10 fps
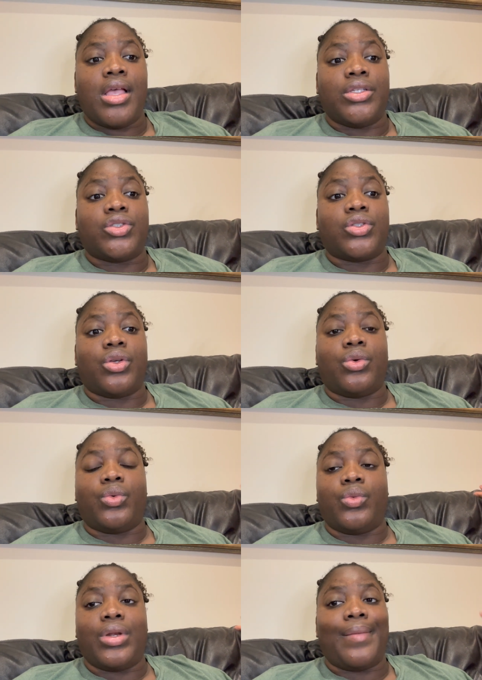
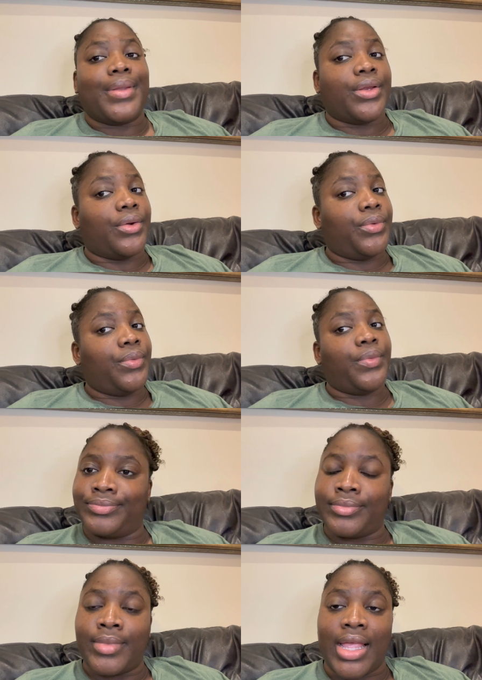So let me know
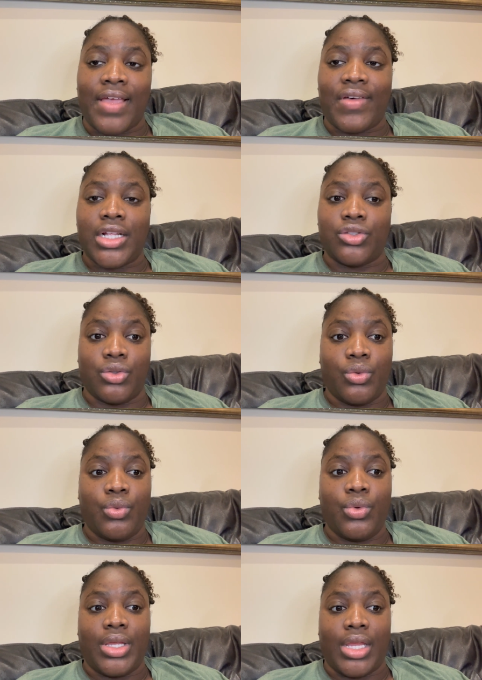if I
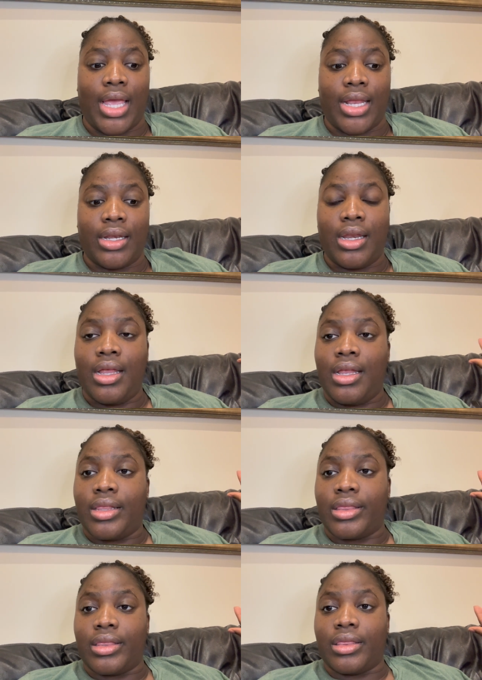do get
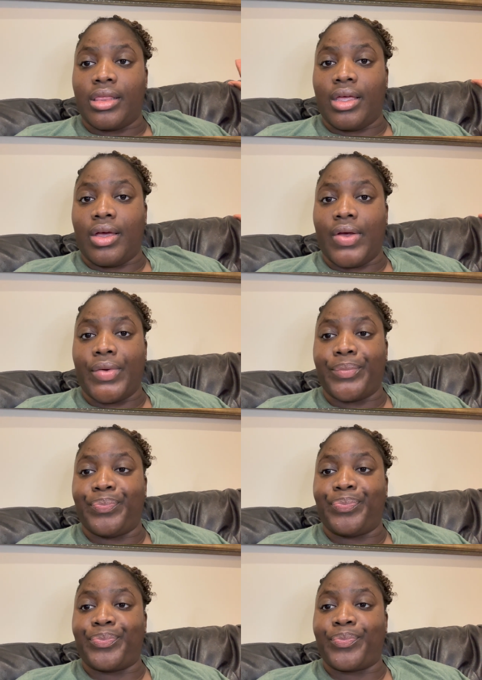the
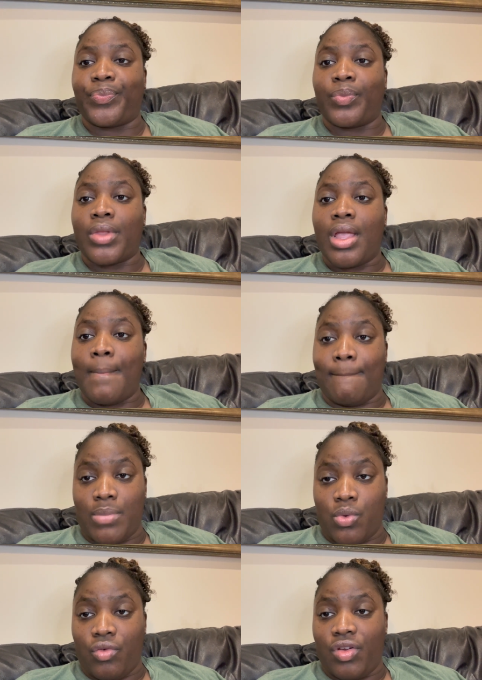
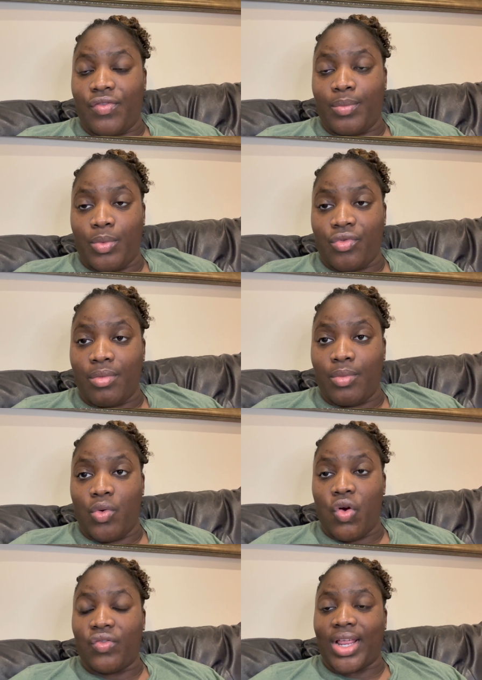mold
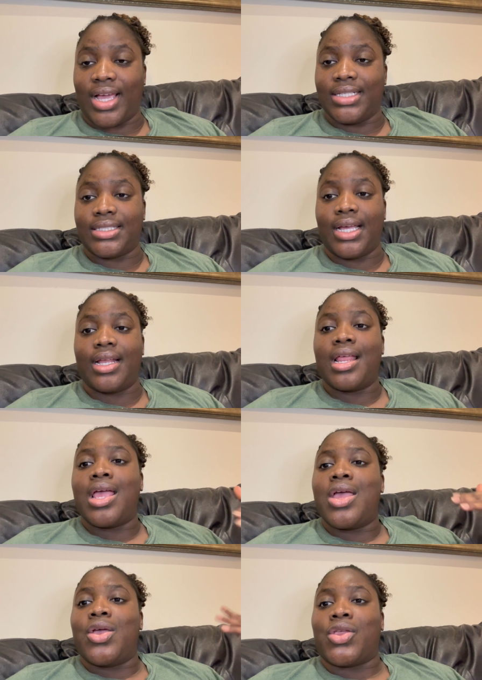removed, like I said.
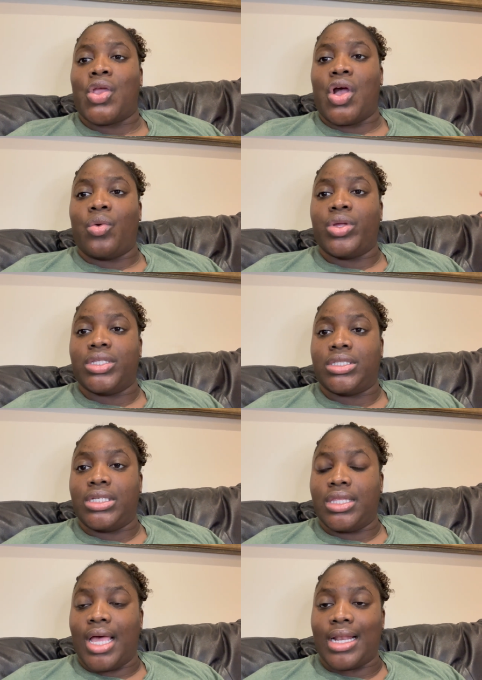Y'all will
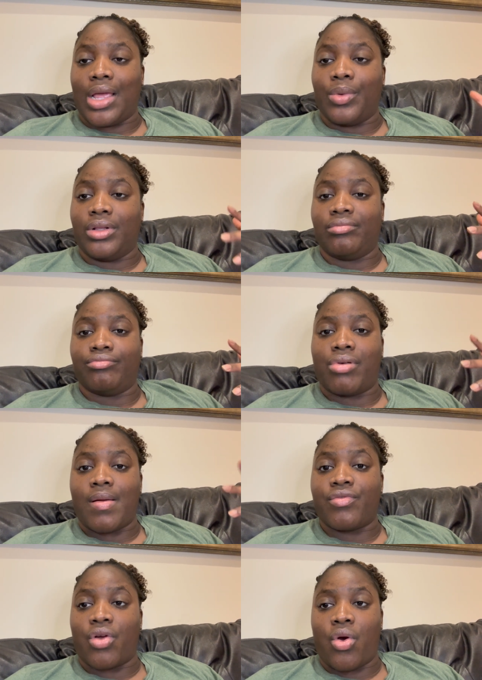see that. I will
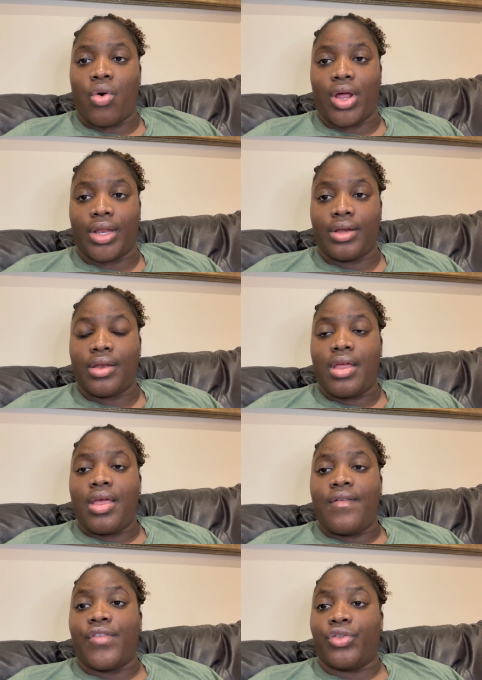probably record it
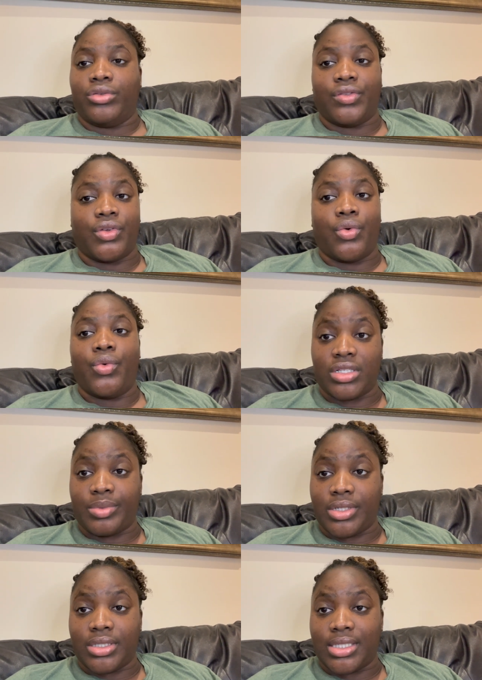for those of you who
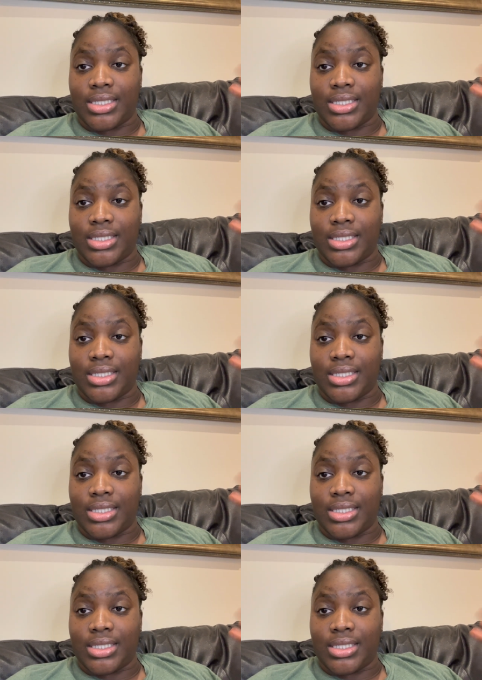experienced the